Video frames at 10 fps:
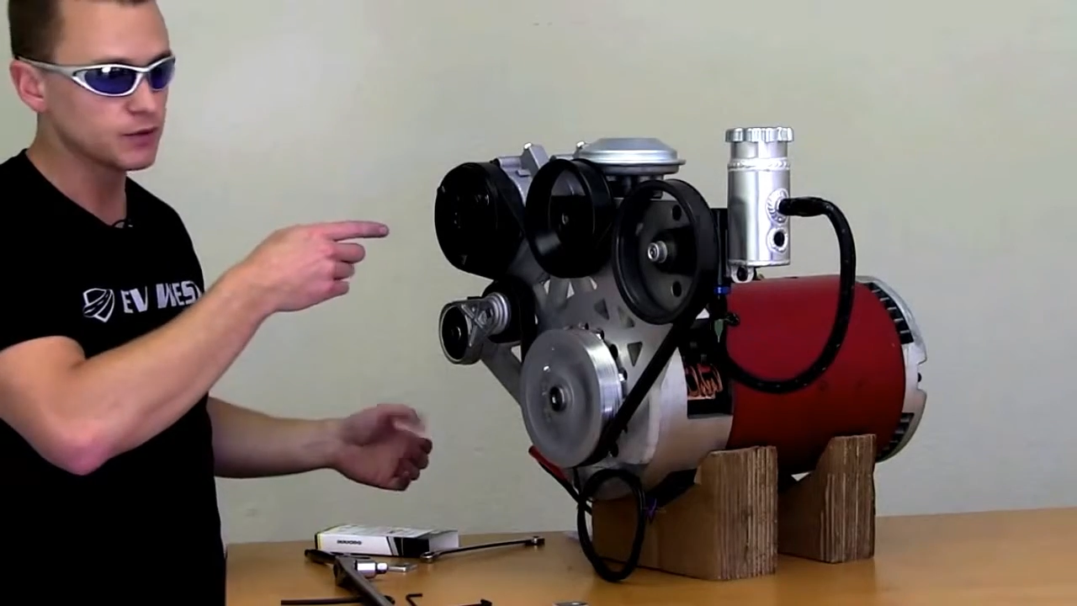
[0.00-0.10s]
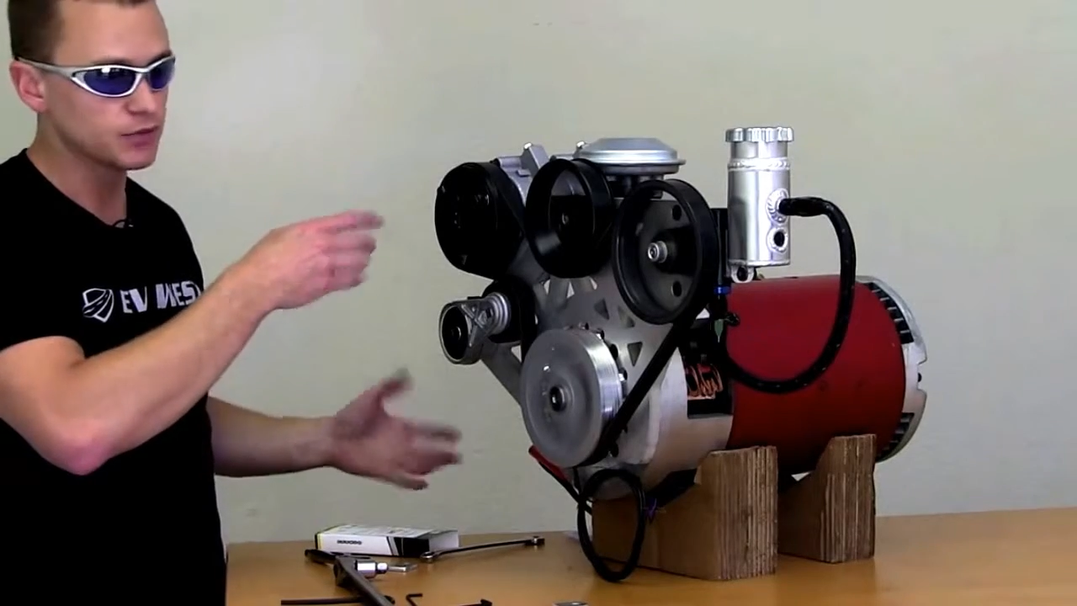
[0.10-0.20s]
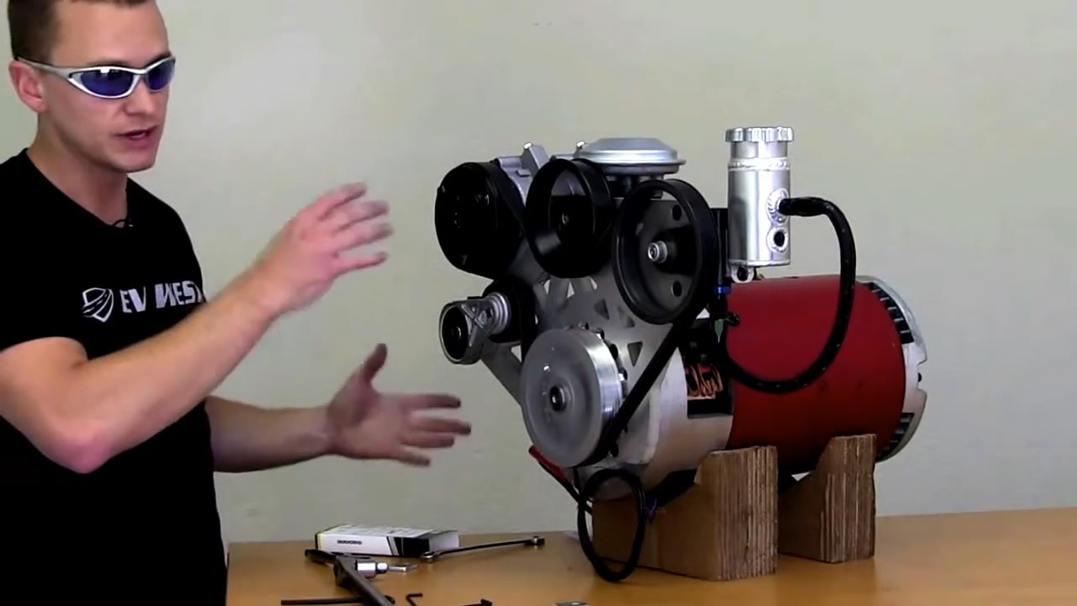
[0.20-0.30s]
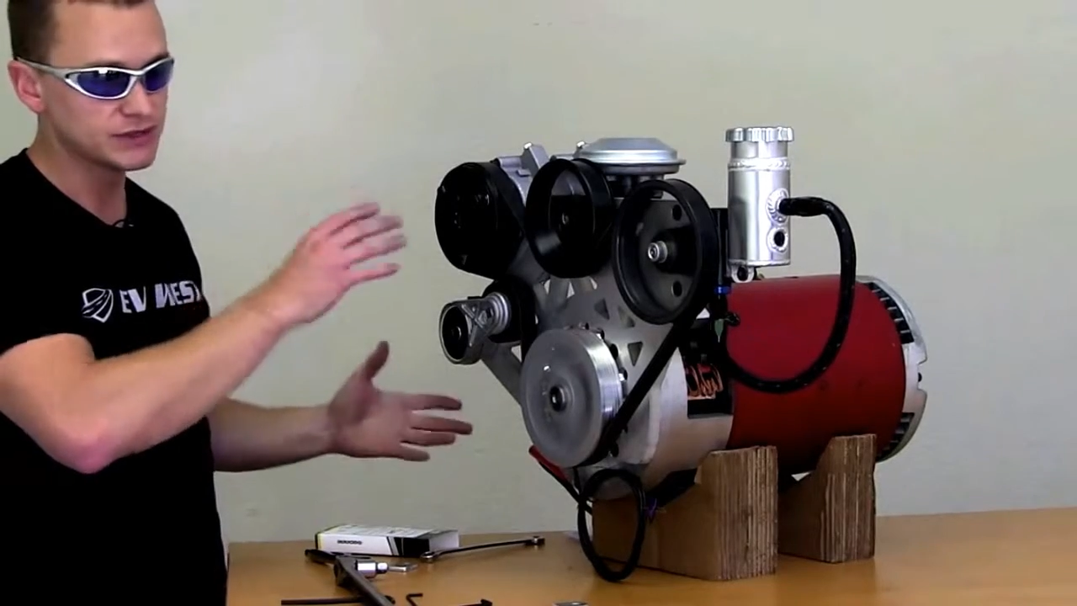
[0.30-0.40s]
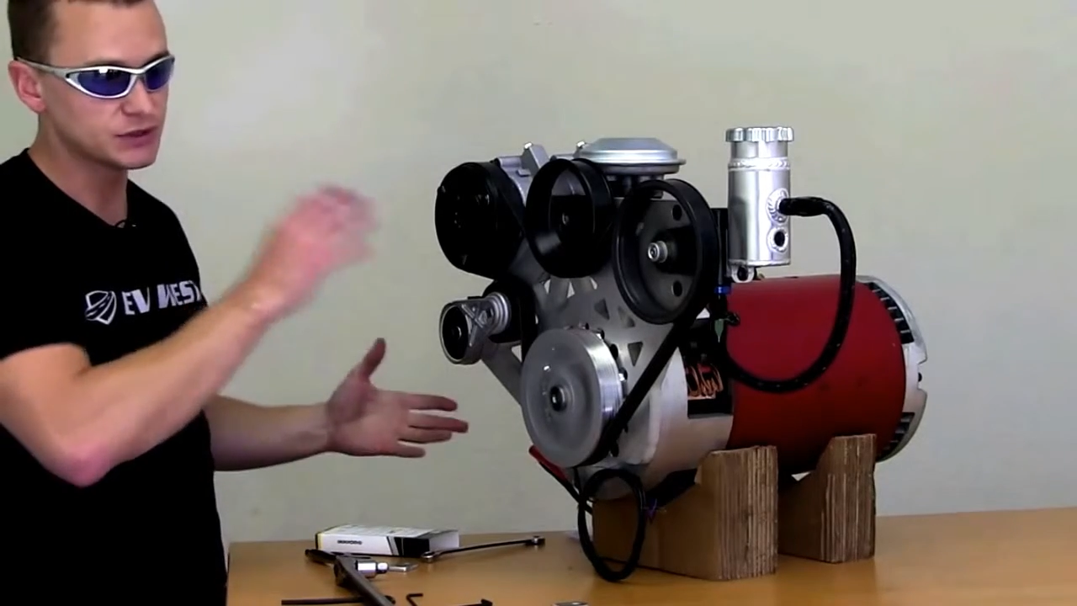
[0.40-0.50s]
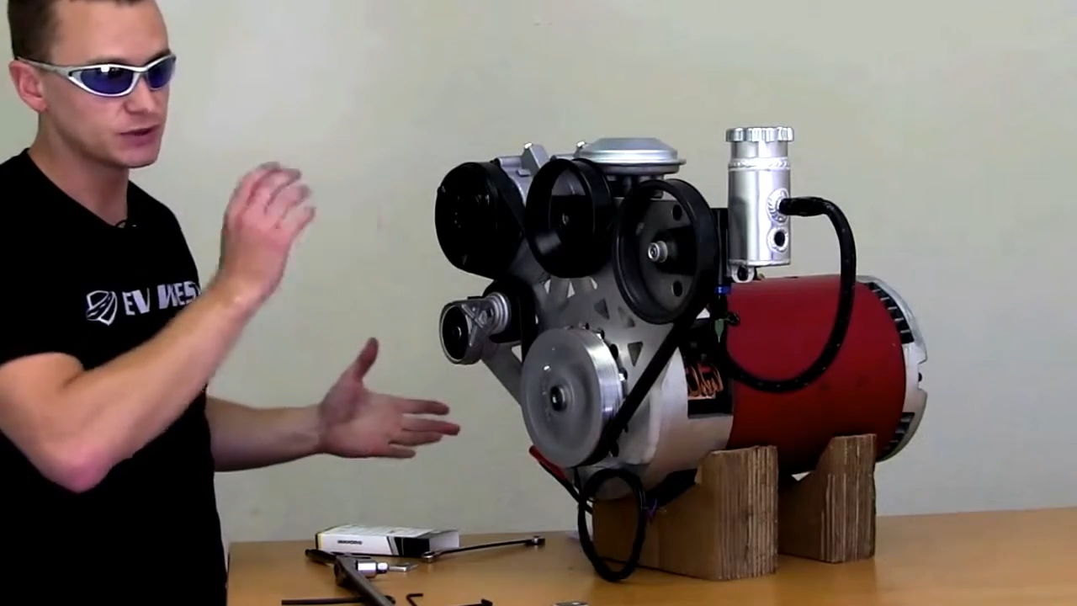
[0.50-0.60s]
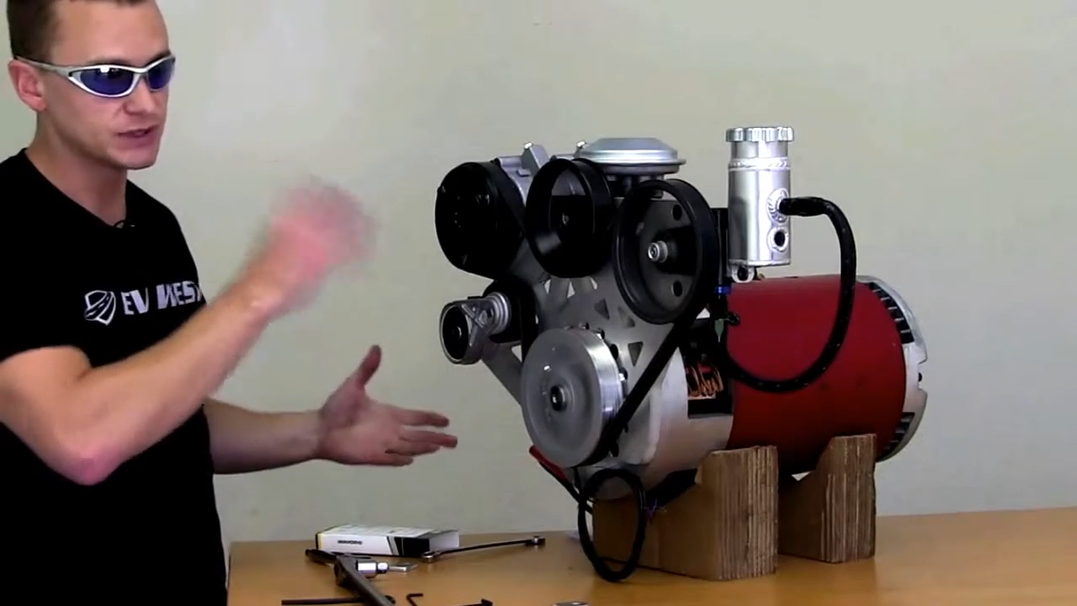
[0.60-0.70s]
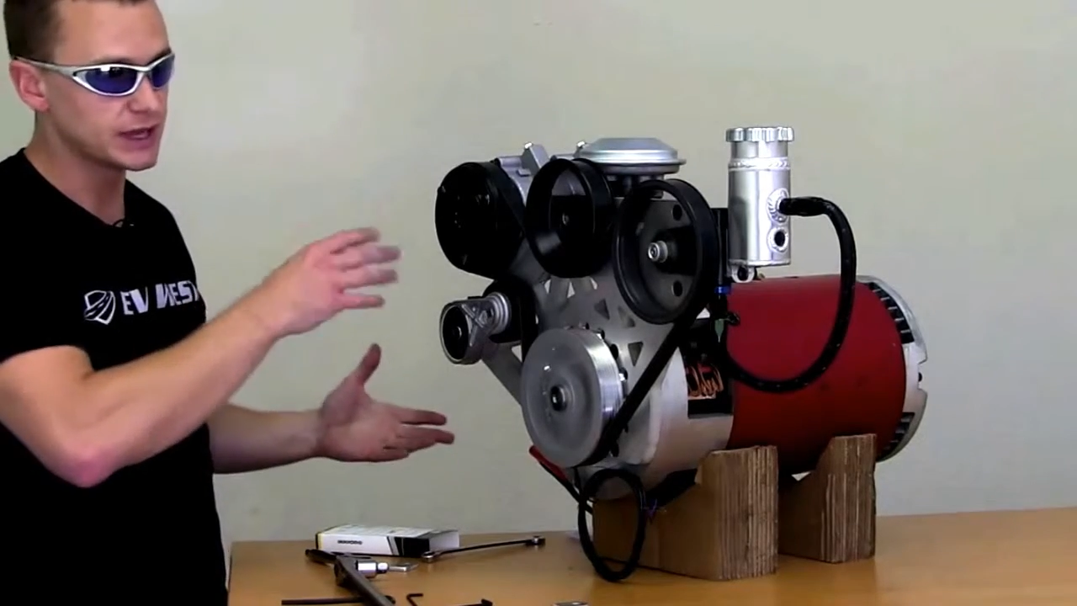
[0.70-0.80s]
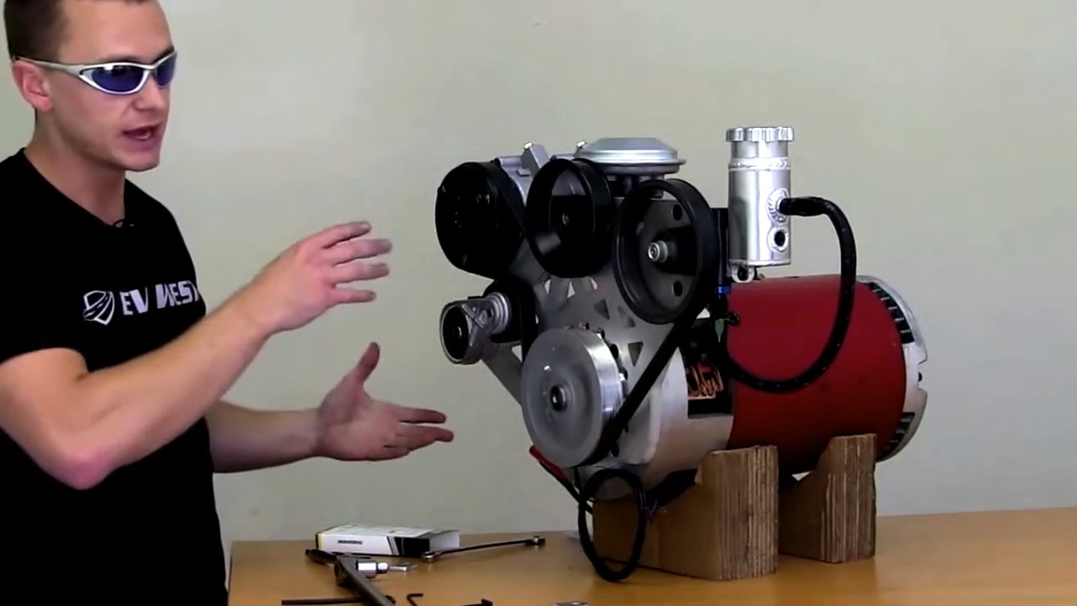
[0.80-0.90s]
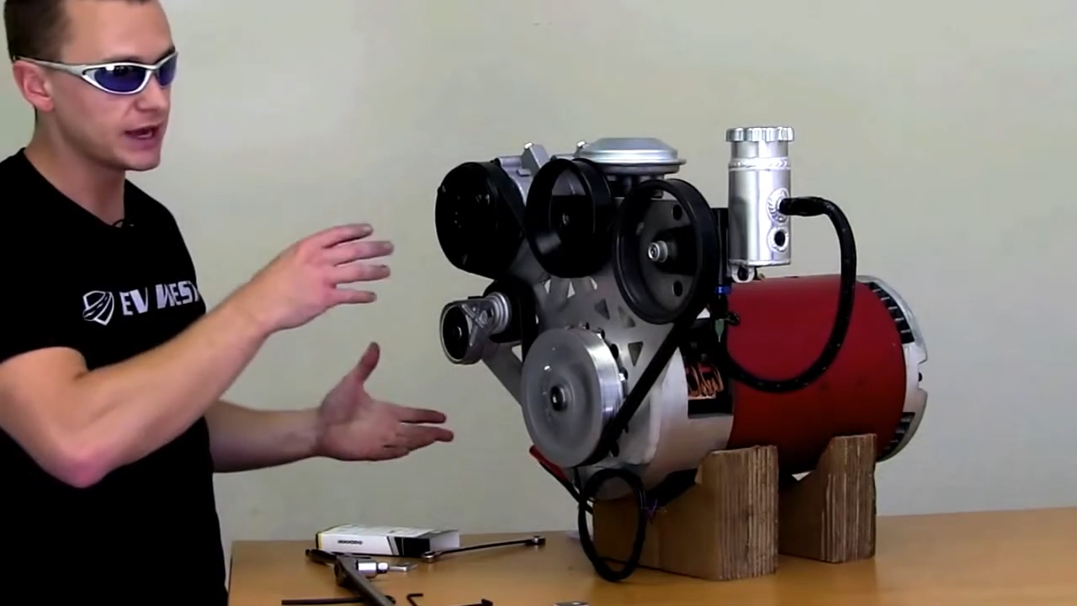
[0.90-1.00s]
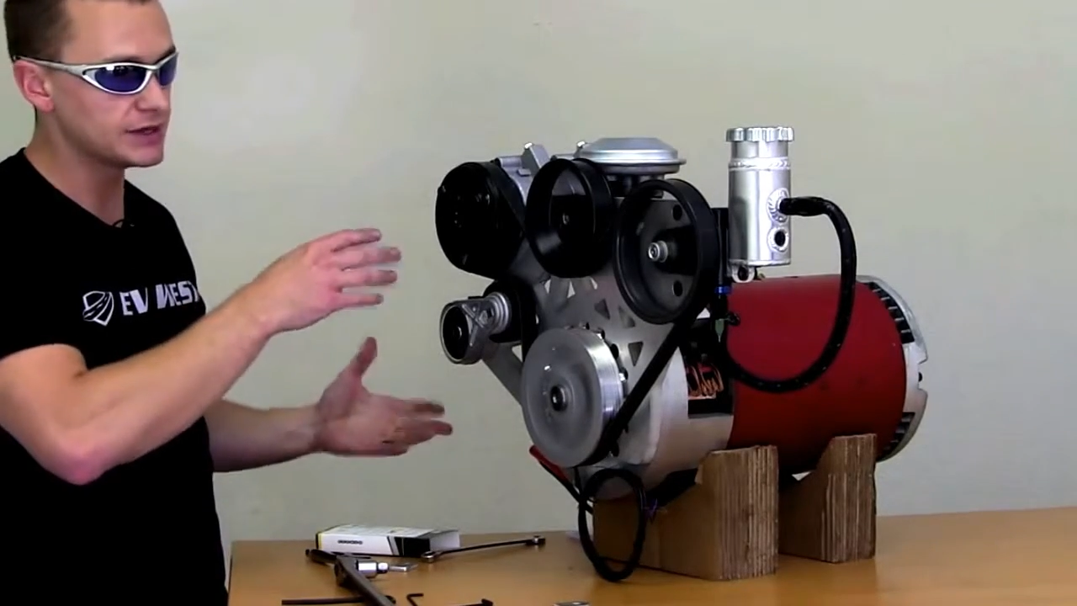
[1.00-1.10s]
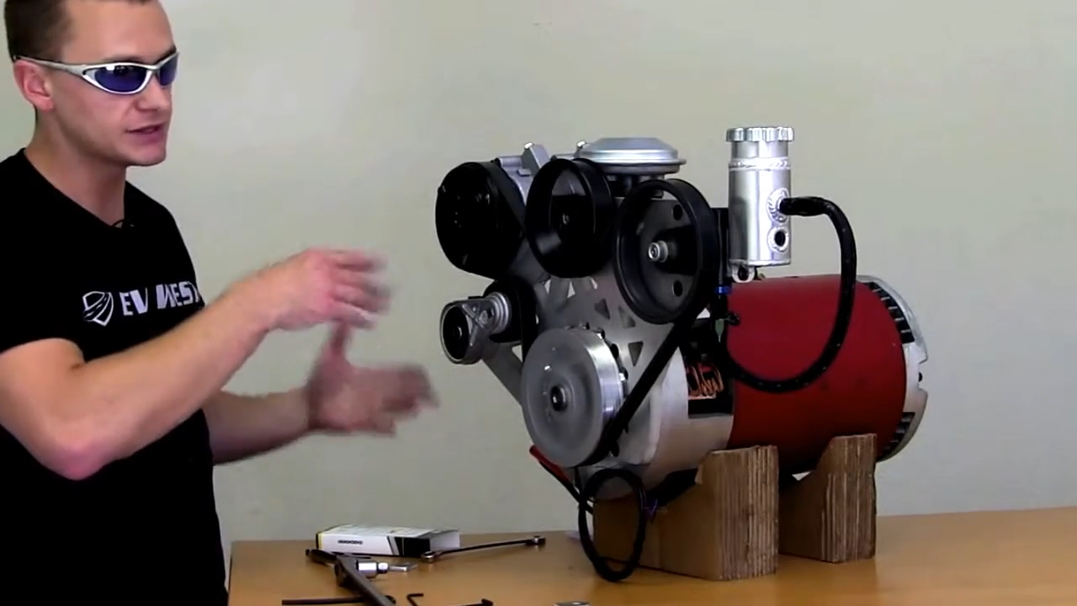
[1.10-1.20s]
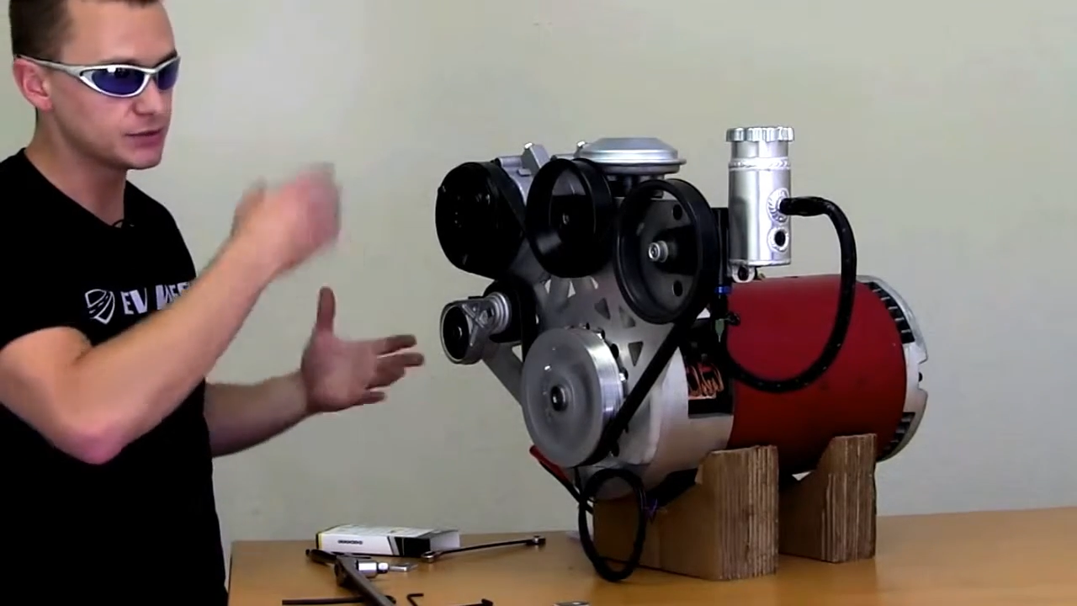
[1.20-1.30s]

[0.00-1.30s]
compressor was engaged